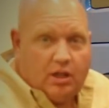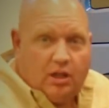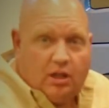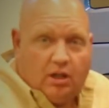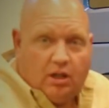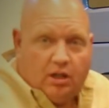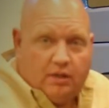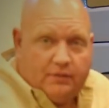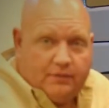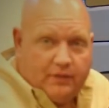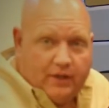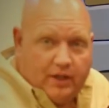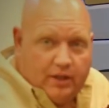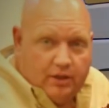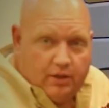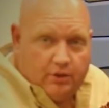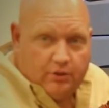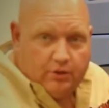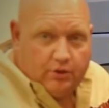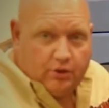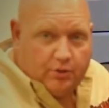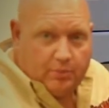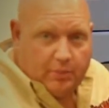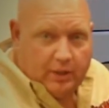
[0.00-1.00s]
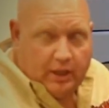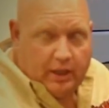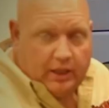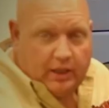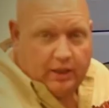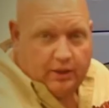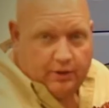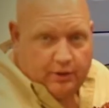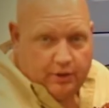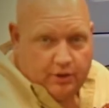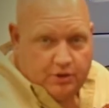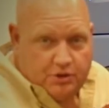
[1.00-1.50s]
little afraid to drill the body
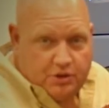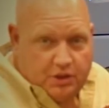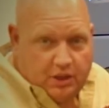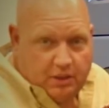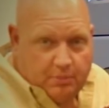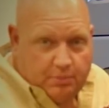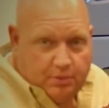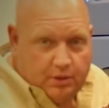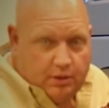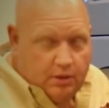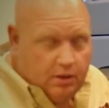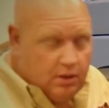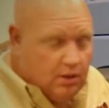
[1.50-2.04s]
of their Jeep,